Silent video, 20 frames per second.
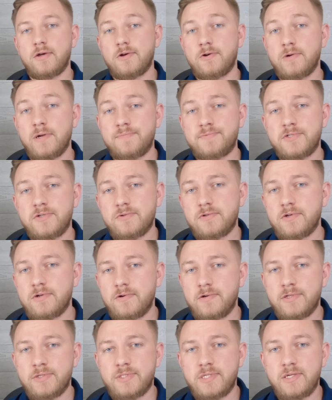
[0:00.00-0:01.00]

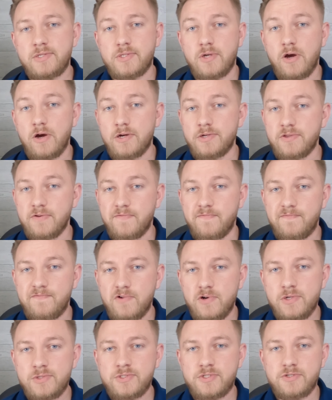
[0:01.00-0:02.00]
Cryptocurrencies are the
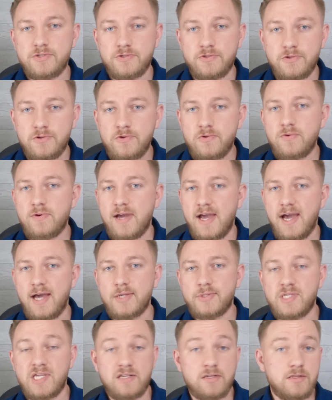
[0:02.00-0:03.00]
first new
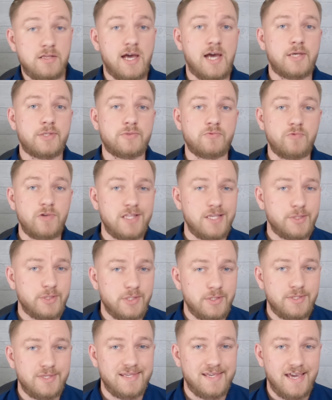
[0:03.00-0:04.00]
asset class really
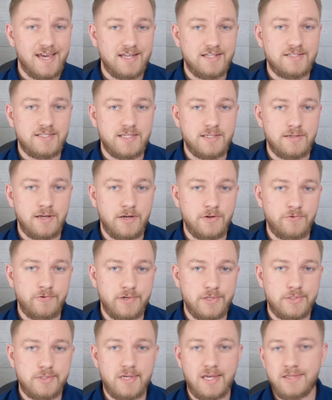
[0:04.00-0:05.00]
since the
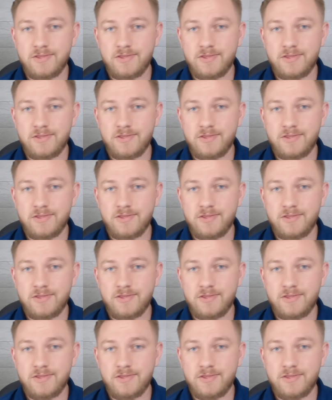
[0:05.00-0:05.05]
1800s,